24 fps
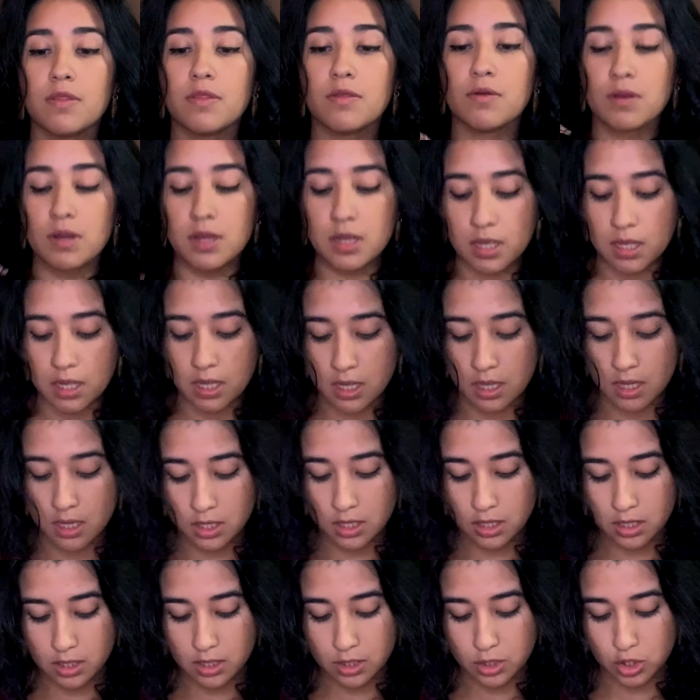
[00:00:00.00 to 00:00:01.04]
3
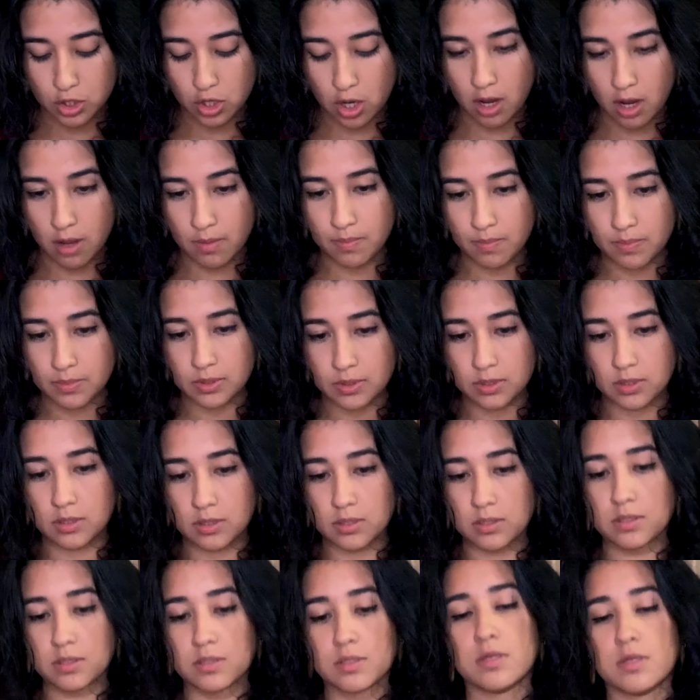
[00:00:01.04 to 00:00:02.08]
drops,
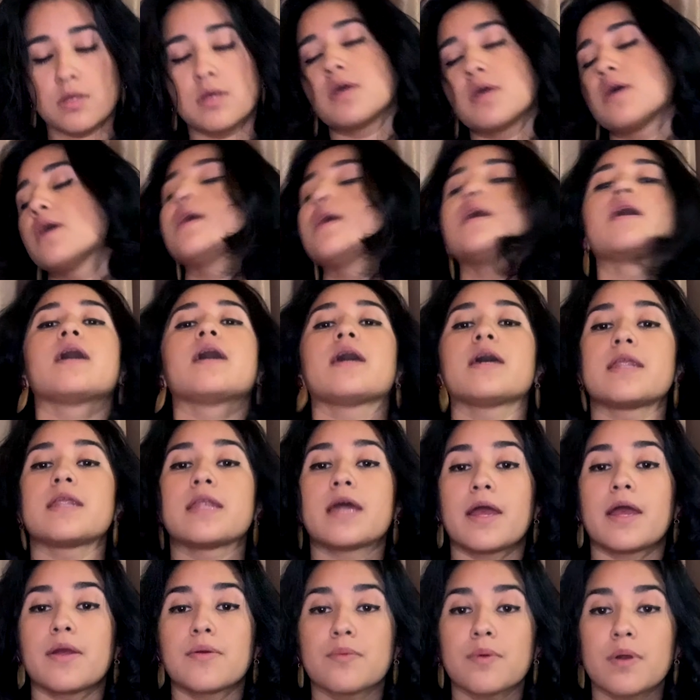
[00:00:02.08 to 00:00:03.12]
and
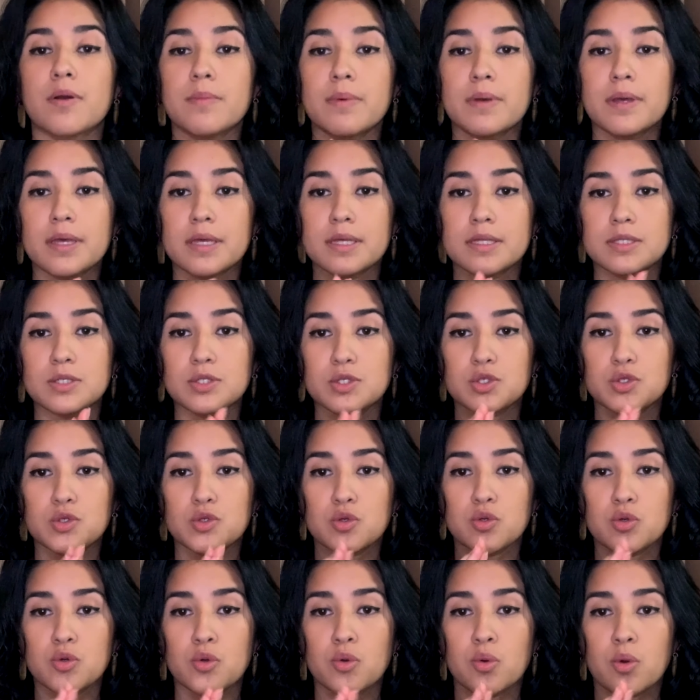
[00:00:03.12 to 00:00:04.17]
I rub it
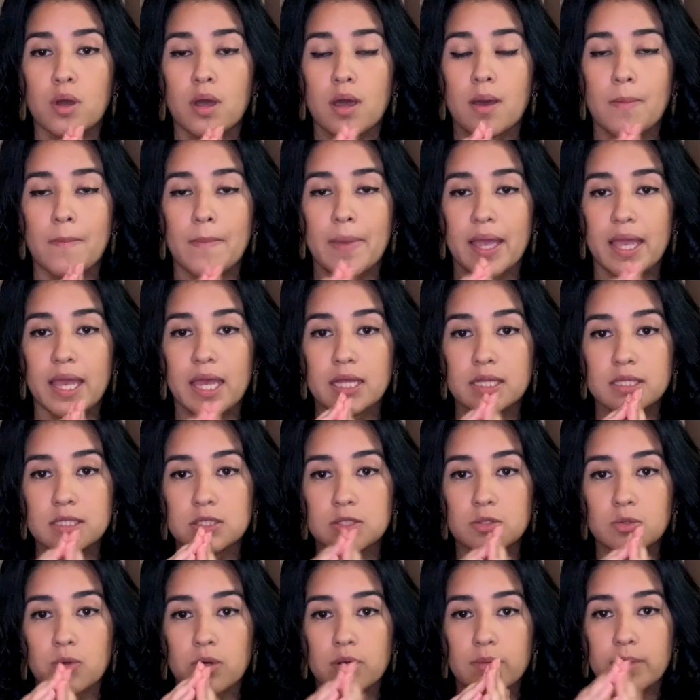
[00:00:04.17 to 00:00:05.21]

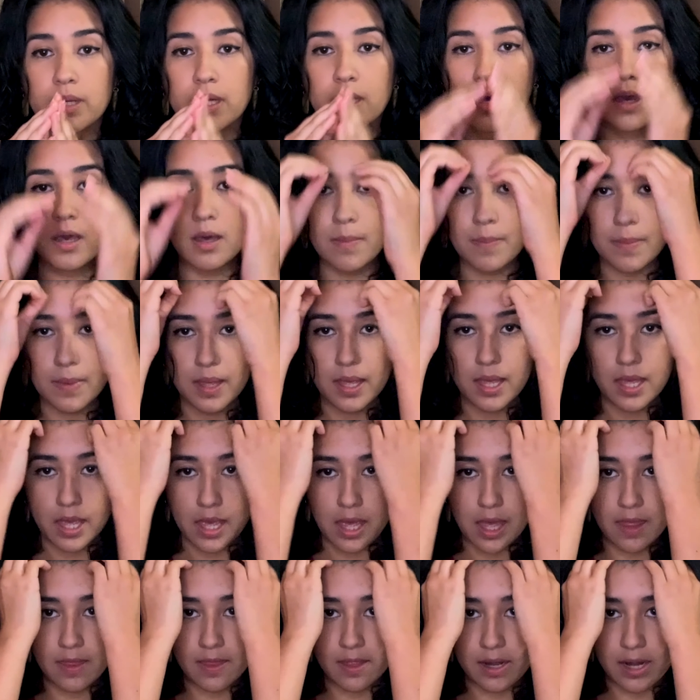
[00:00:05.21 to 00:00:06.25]
into warm it up.
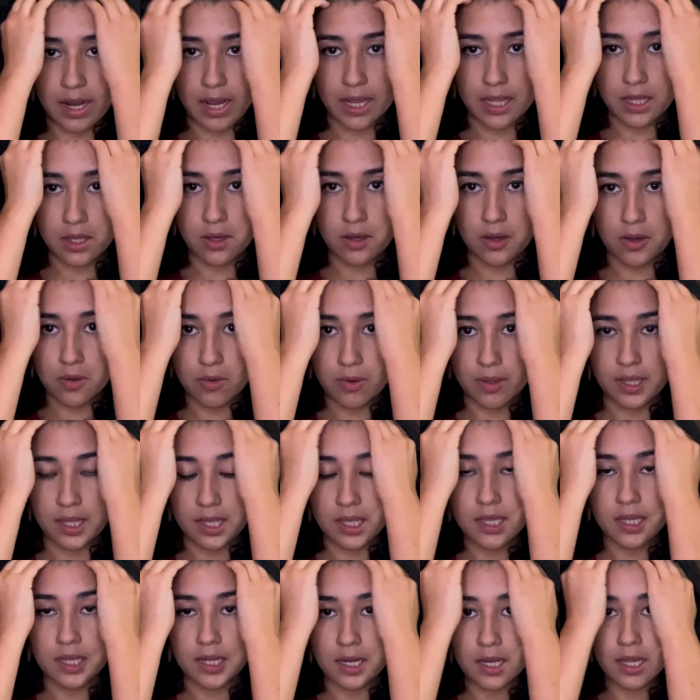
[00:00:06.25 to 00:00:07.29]
And then I go
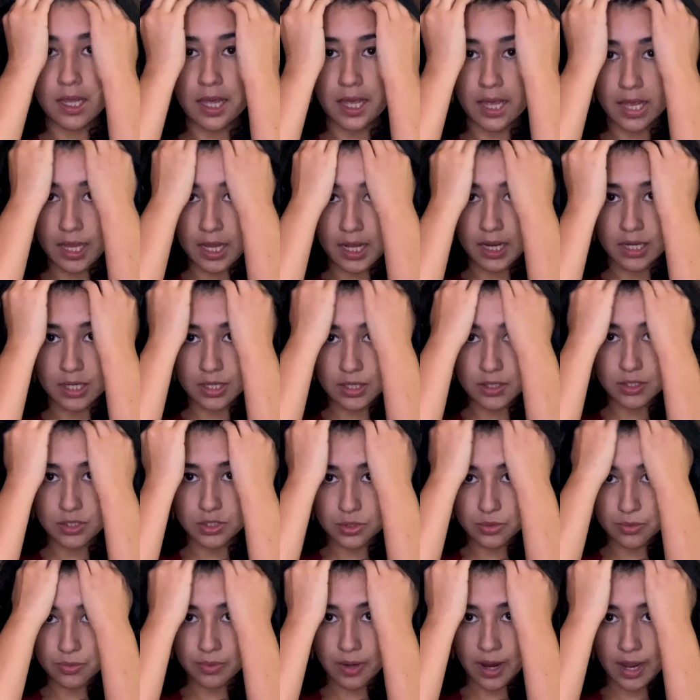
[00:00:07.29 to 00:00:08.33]
in and
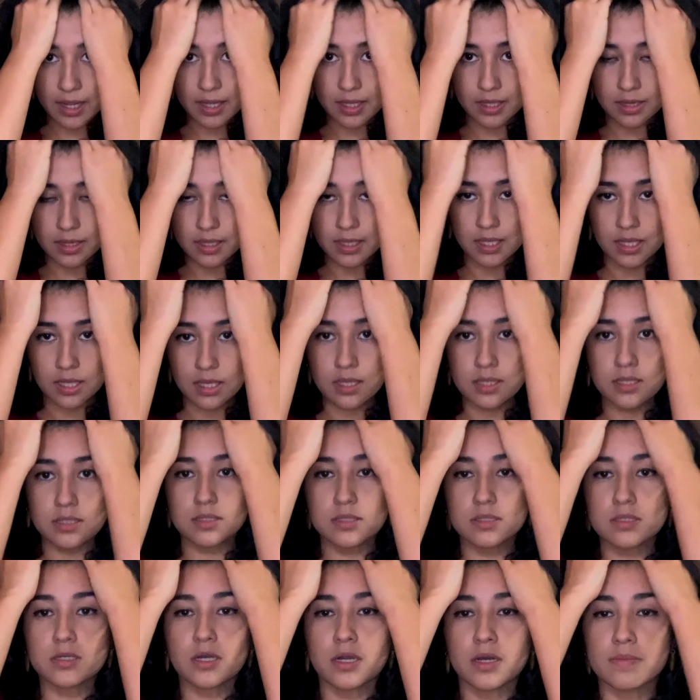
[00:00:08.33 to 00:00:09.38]
directly
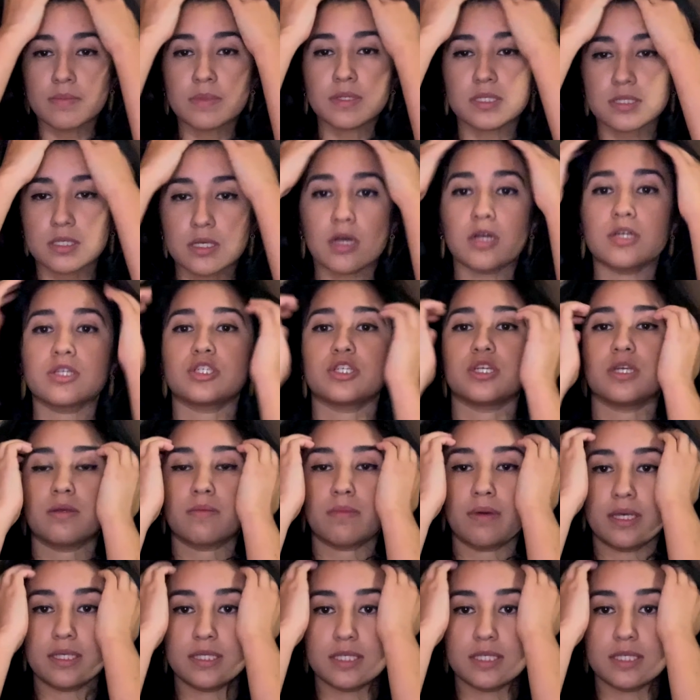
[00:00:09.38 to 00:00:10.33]
start massaging my